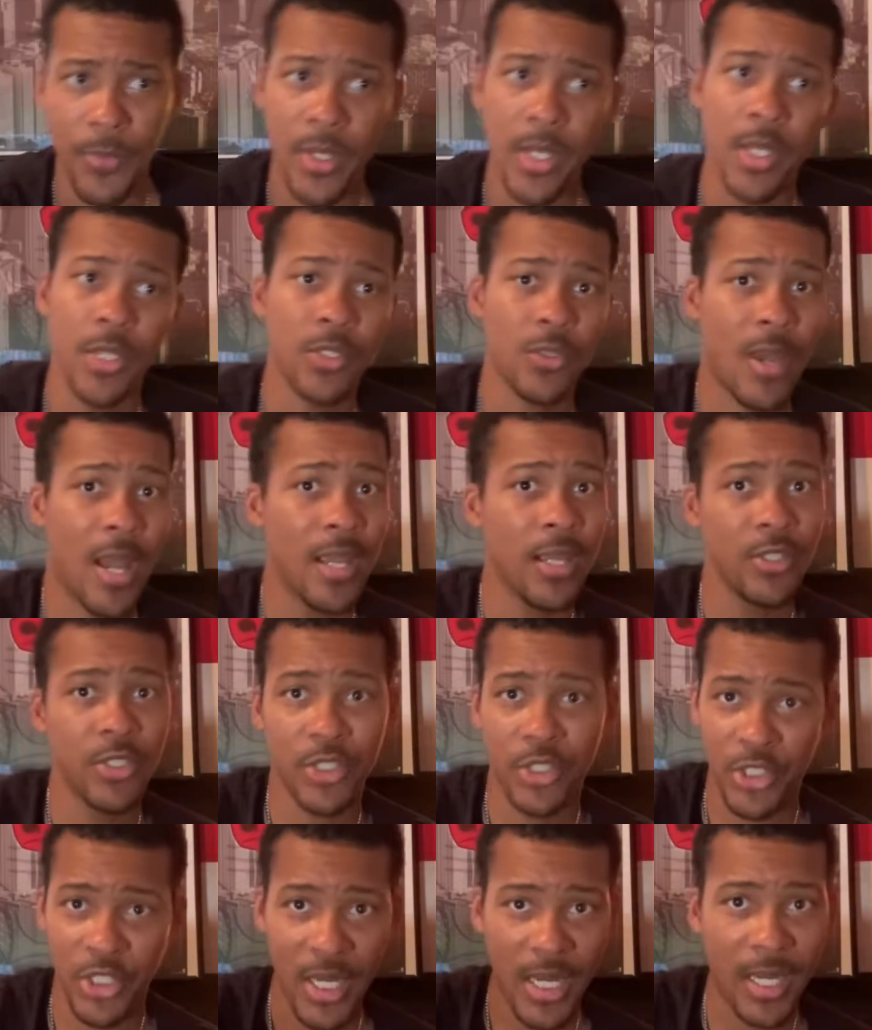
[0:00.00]
So I can just
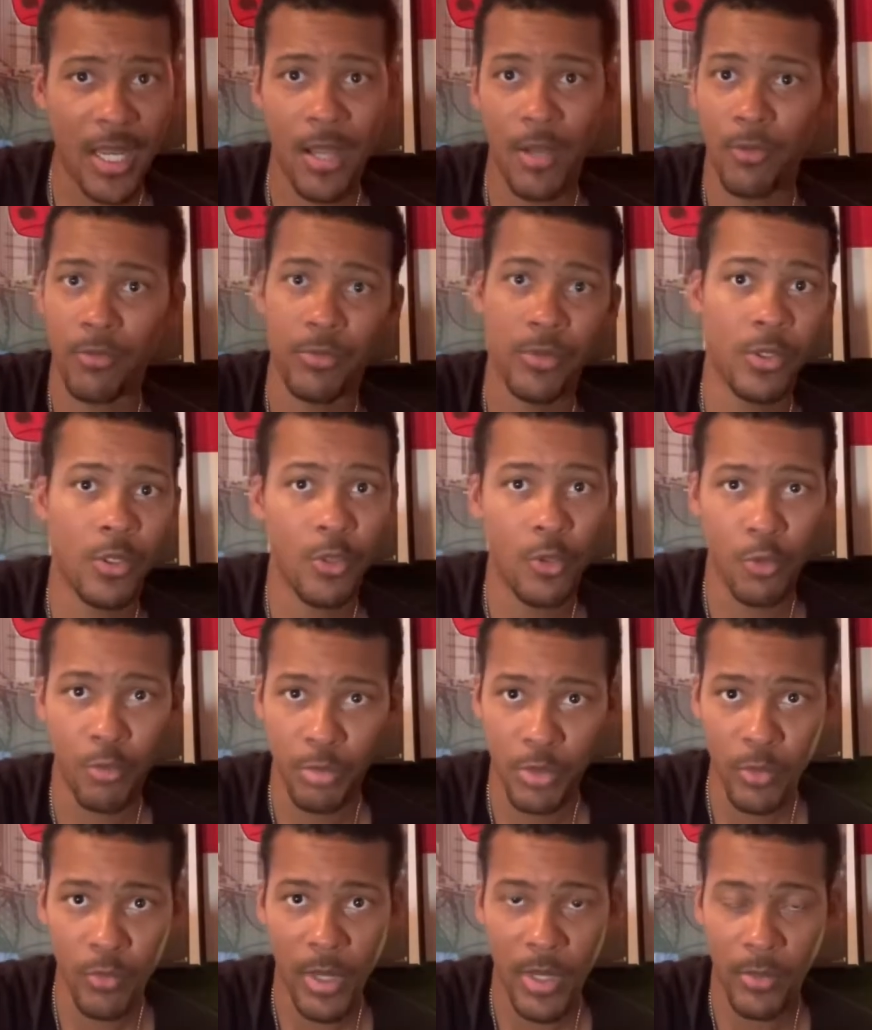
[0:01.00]
check out the whole
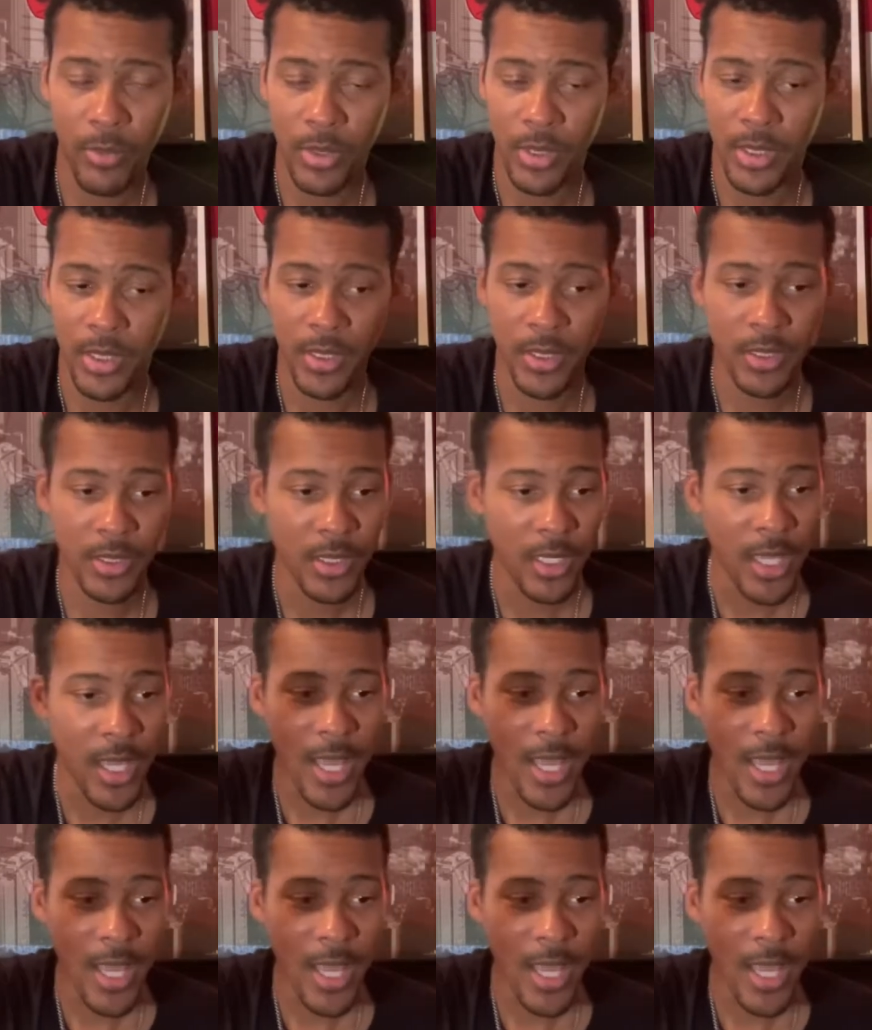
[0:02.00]
Blu-ray release.